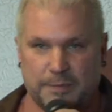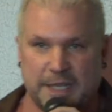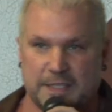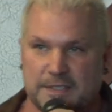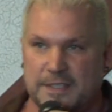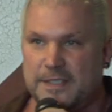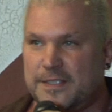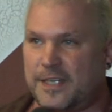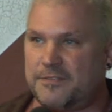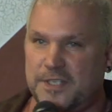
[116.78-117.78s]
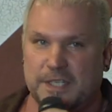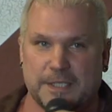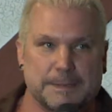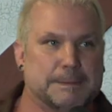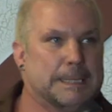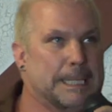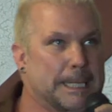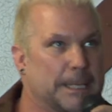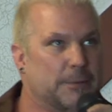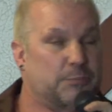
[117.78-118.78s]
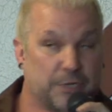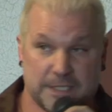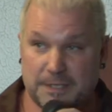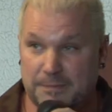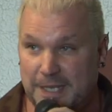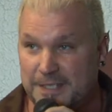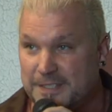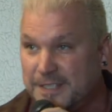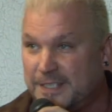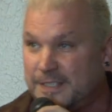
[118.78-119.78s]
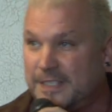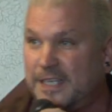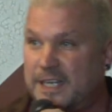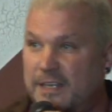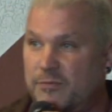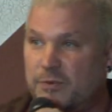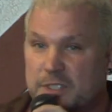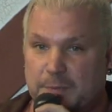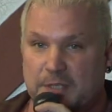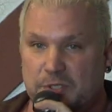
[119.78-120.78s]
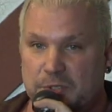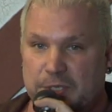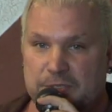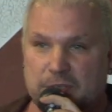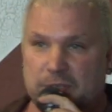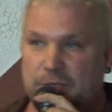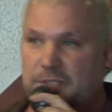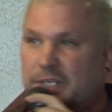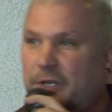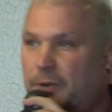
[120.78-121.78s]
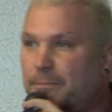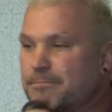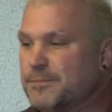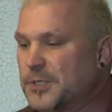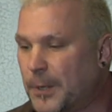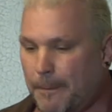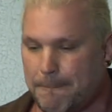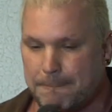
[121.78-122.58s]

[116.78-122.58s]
medicine, I've done prison medicine, and I've worked about 2 years in a nursing home. So